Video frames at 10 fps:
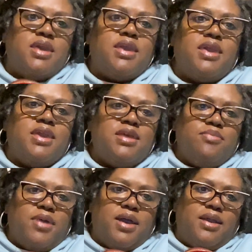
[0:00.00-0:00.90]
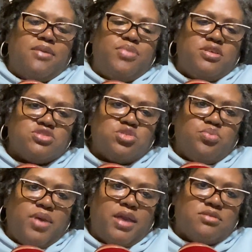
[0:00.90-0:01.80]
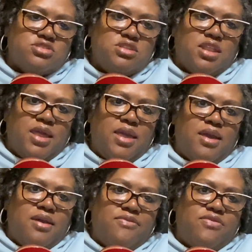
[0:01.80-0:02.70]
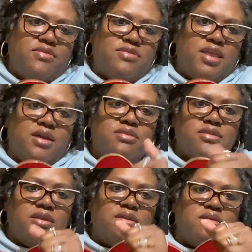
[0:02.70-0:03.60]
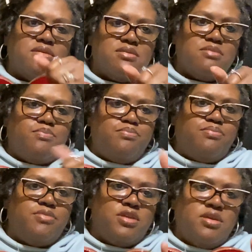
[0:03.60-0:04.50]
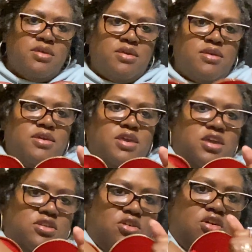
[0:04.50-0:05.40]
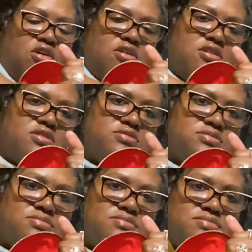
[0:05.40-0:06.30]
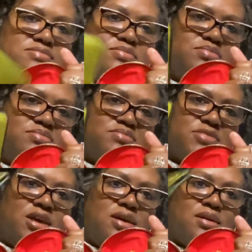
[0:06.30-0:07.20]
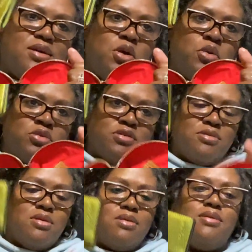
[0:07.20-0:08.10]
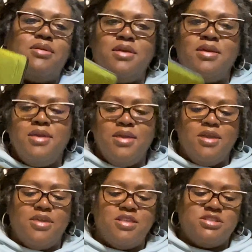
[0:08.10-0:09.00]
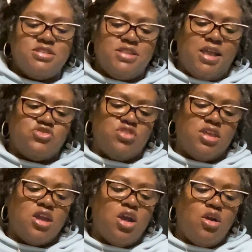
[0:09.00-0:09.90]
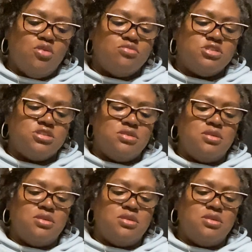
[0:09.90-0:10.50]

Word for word: and my pencil pouch that I have down there and a card uh, holder. And this is actually Coach.